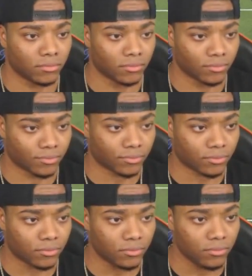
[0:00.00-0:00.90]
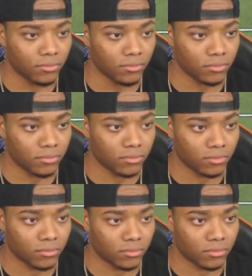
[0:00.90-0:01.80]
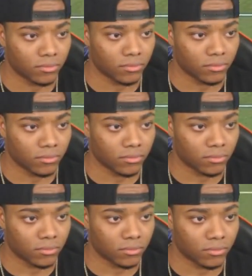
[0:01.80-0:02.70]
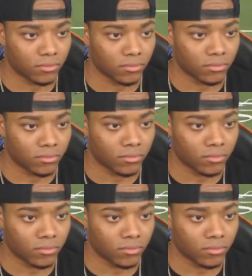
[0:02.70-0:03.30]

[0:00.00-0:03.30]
(silence)